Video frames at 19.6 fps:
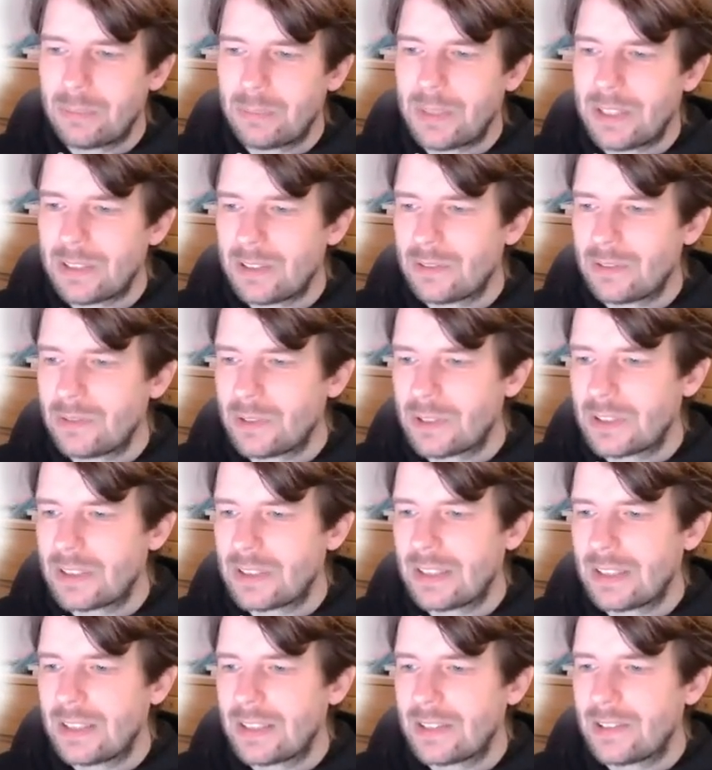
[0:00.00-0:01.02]
but you would
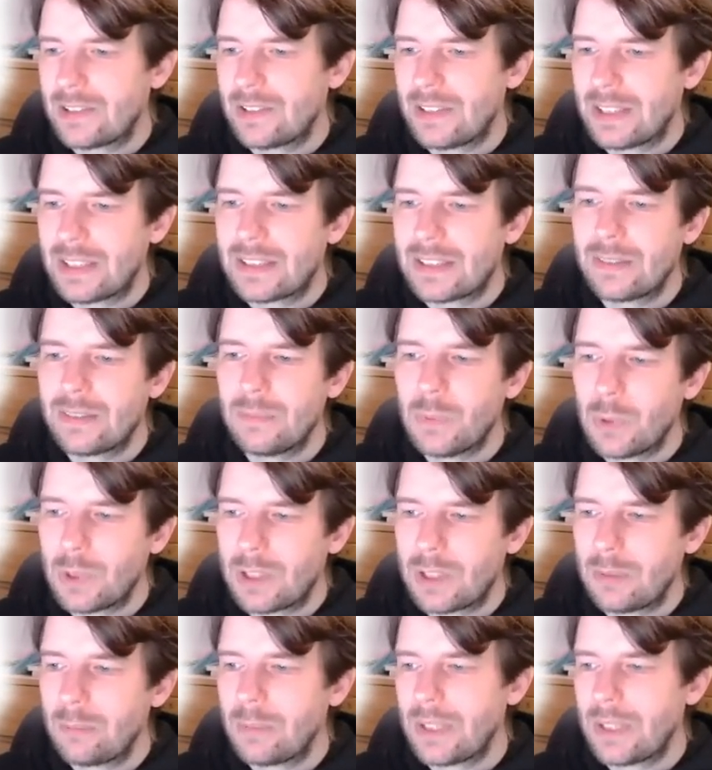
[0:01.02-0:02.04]
uh, connect
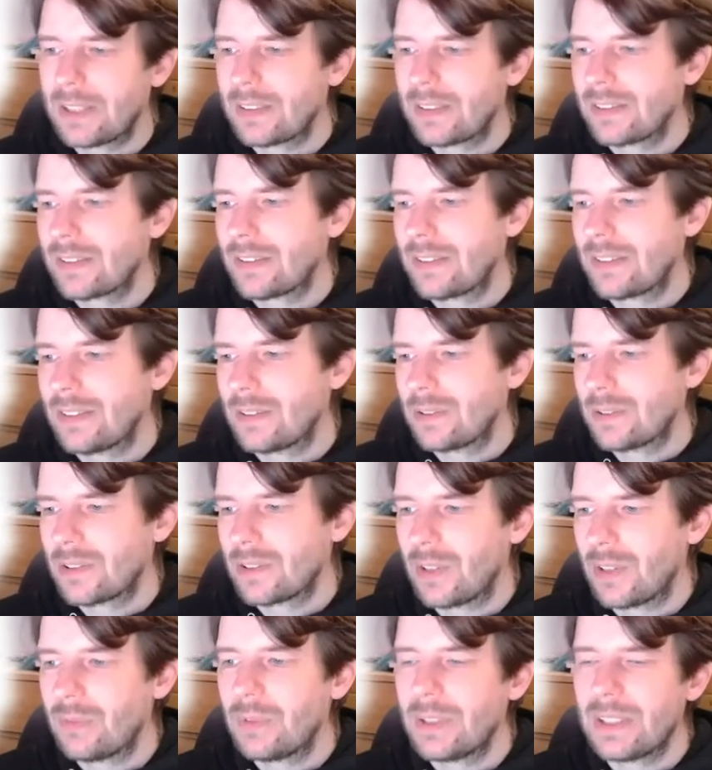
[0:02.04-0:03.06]
modem banks uh, to
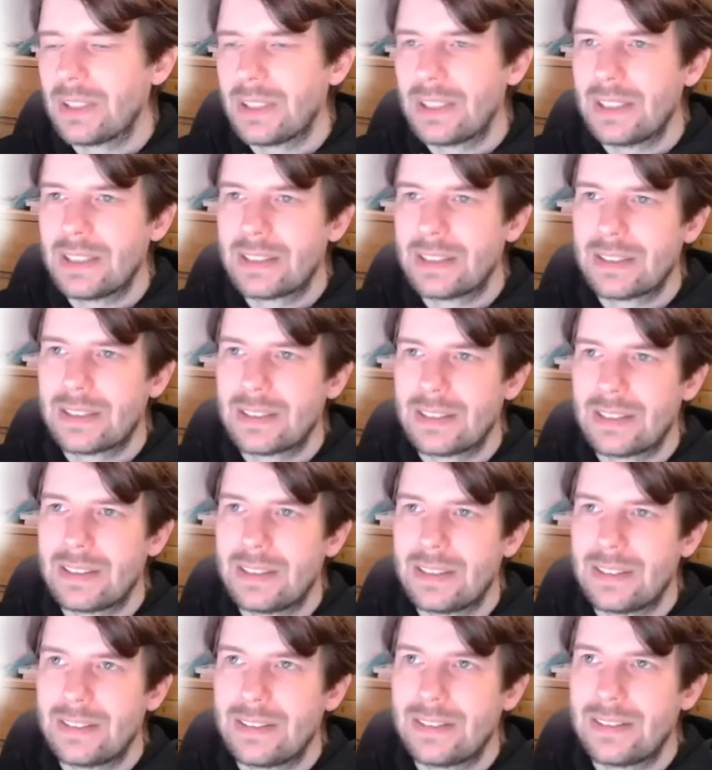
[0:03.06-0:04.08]
terminate uh,
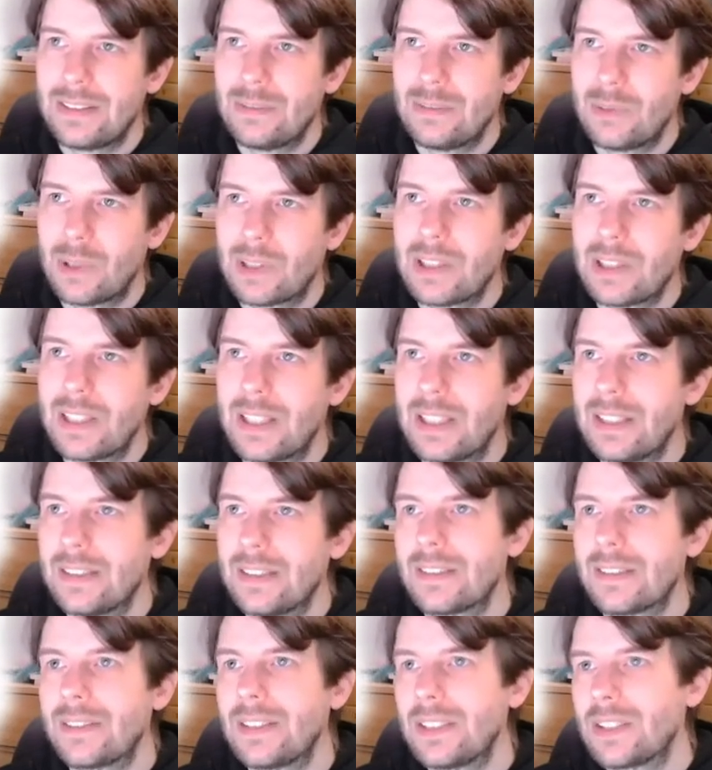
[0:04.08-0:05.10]
these E1
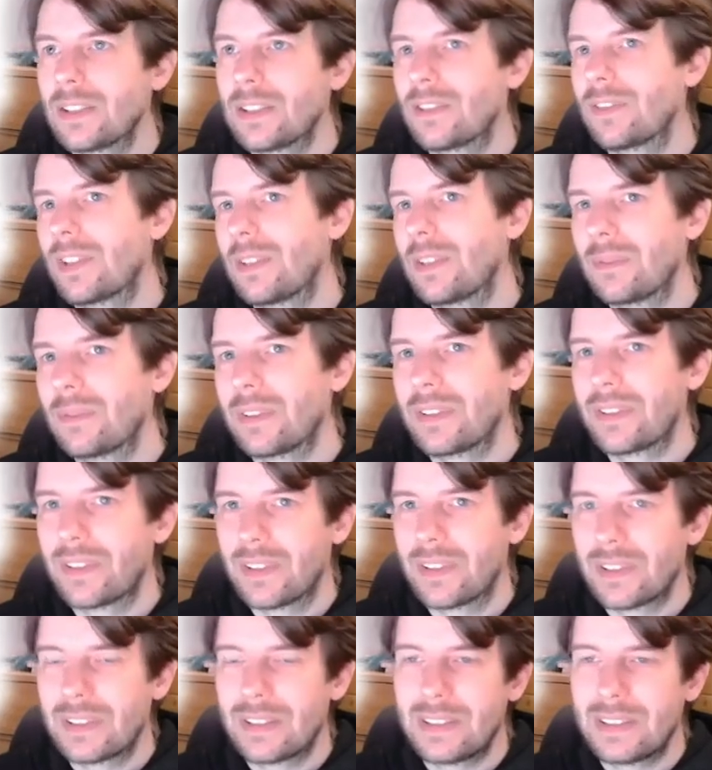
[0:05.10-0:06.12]
lines, each of them with
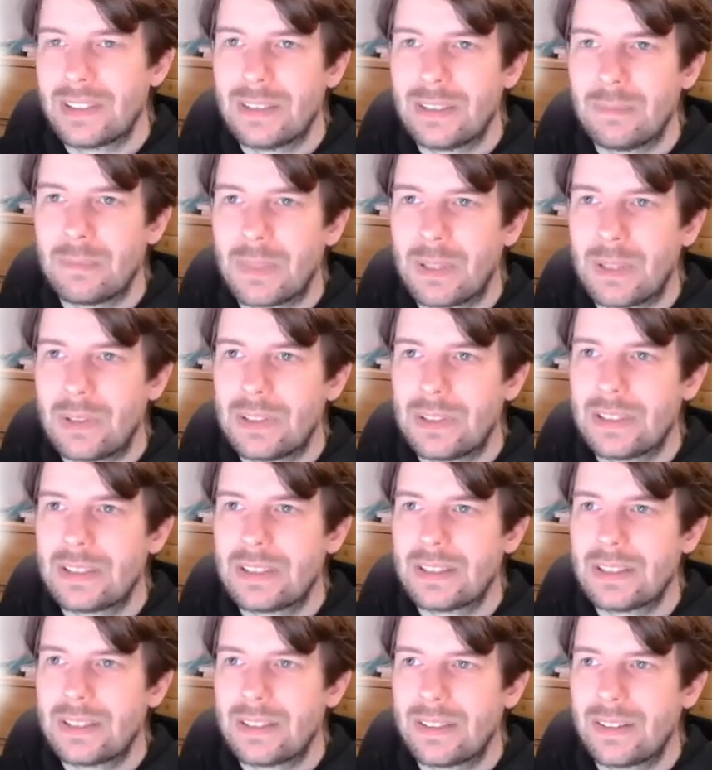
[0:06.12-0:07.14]
30 inbound
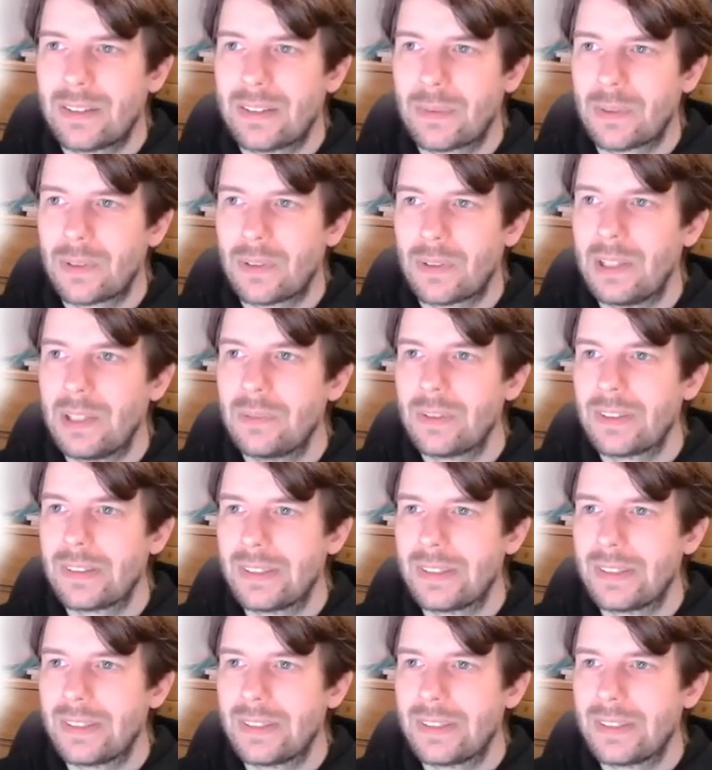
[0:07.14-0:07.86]
uh, subscribers